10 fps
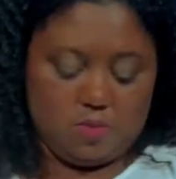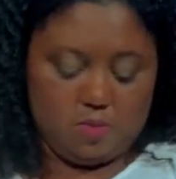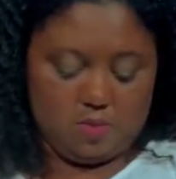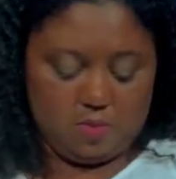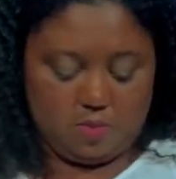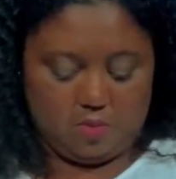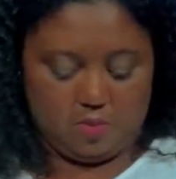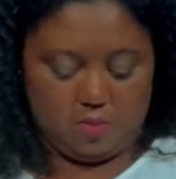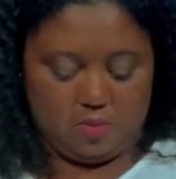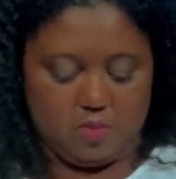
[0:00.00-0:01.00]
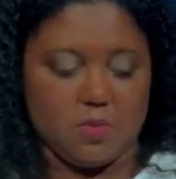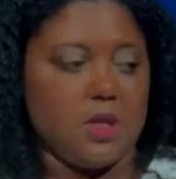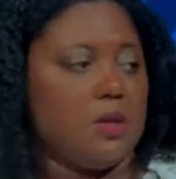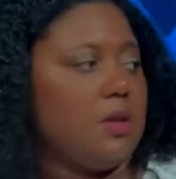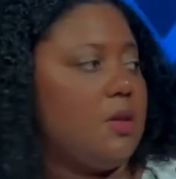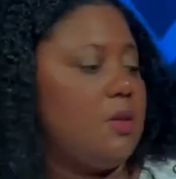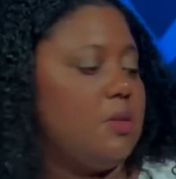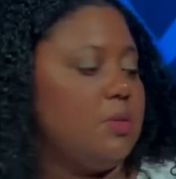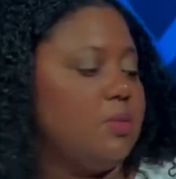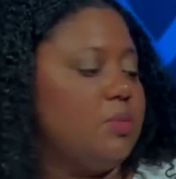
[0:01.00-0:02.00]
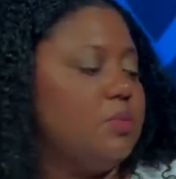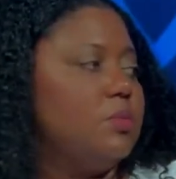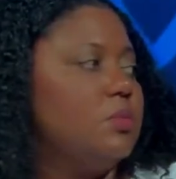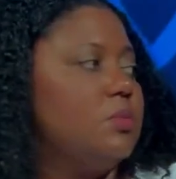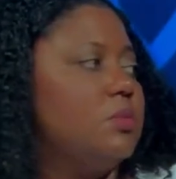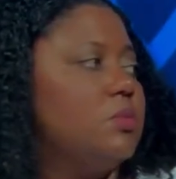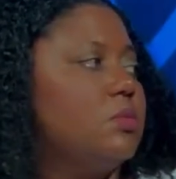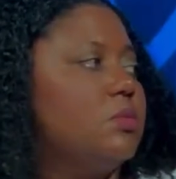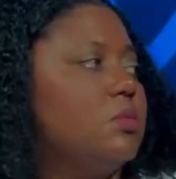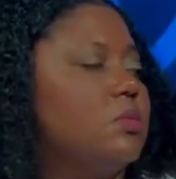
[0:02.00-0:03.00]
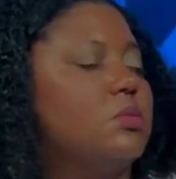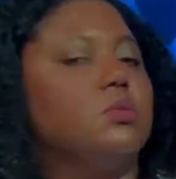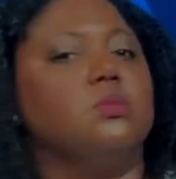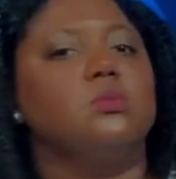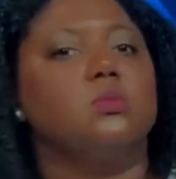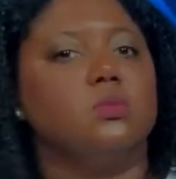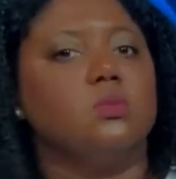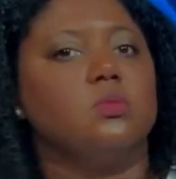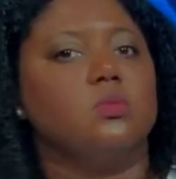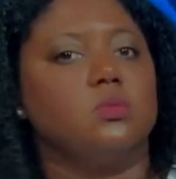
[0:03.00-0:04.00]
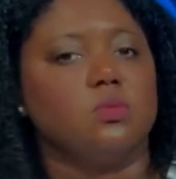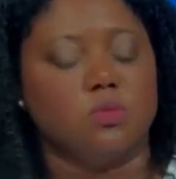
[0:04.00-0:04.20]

(not speaking)